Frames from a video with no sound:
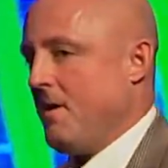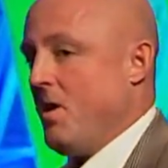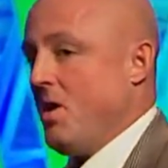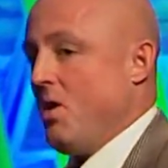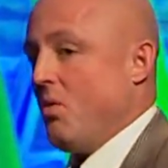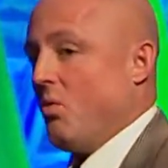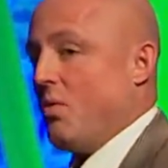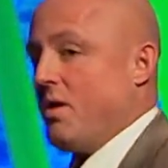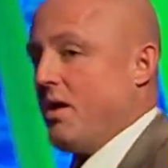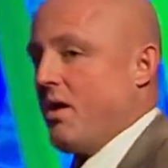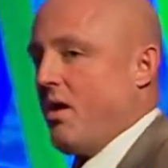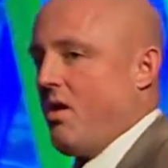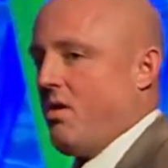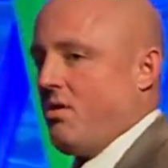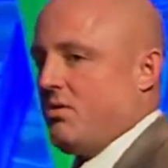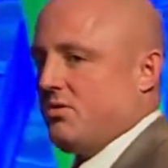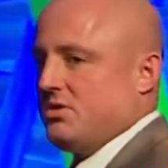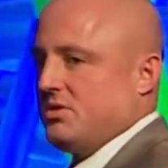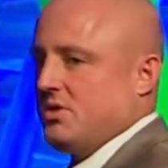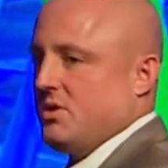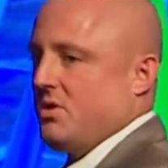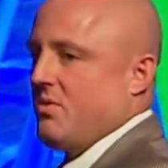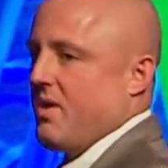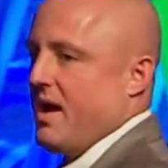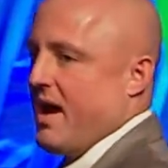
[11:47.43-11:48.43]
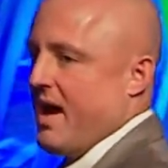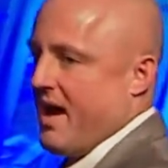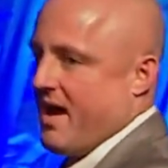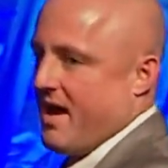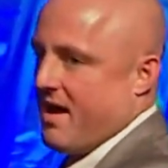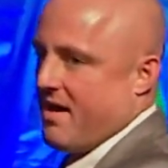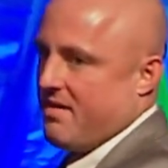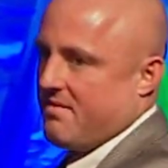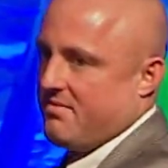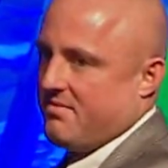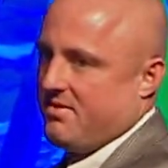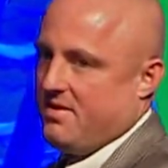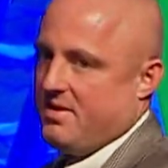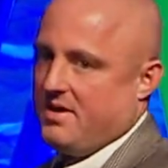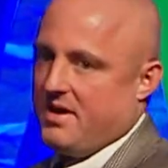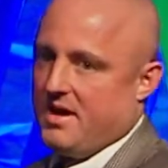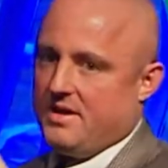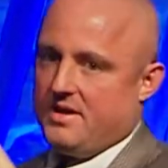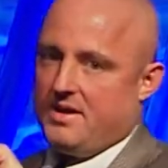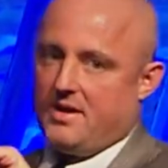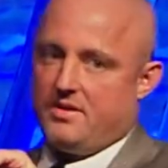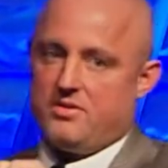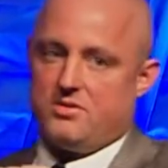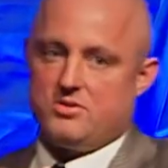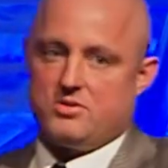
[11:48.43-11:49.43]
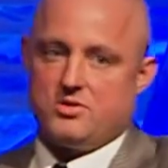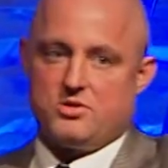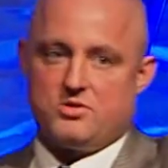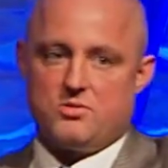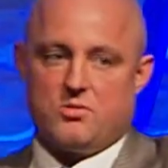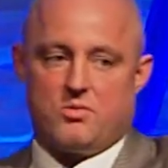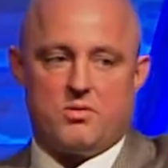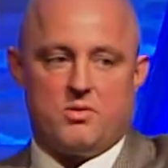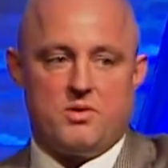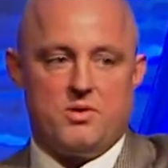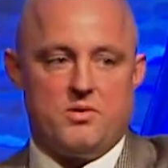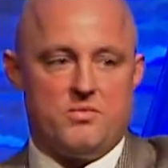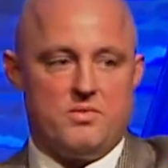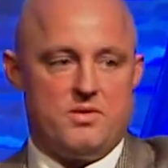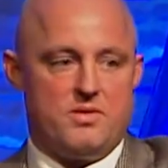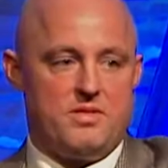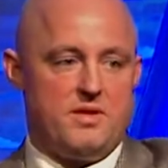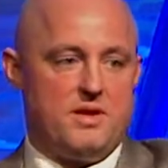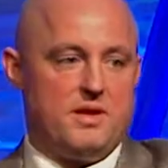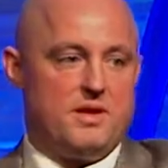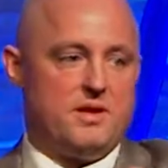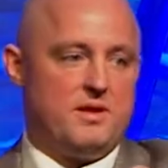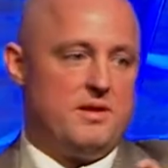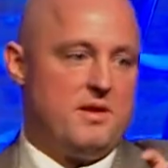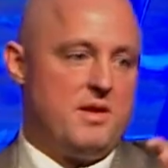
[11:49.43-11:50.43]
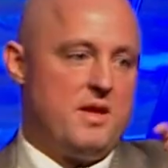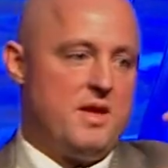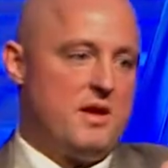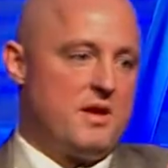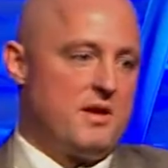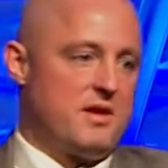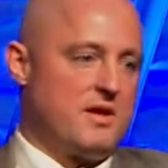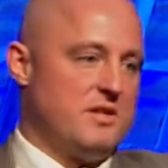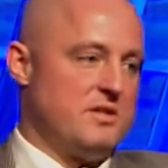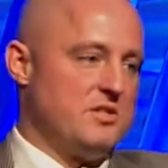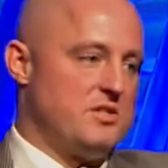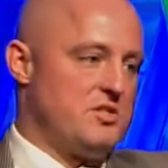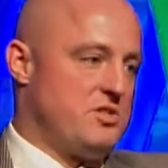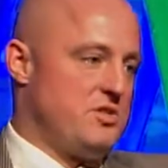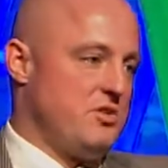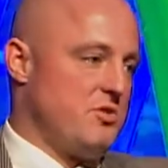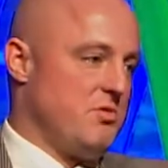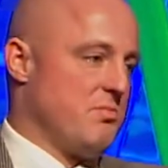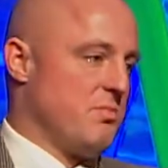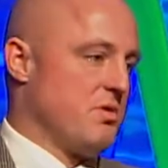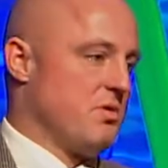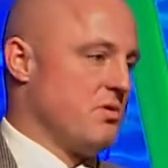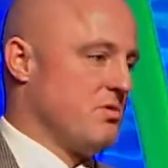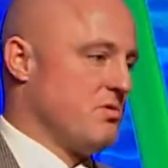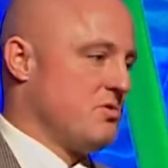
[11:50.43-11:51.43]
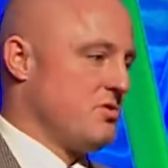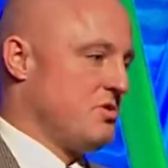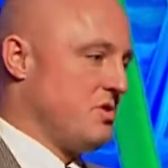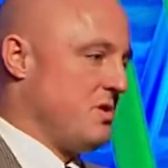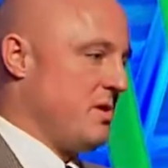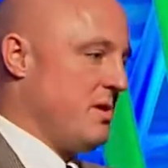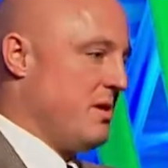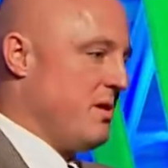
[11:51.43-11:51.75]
We also have another story within consumers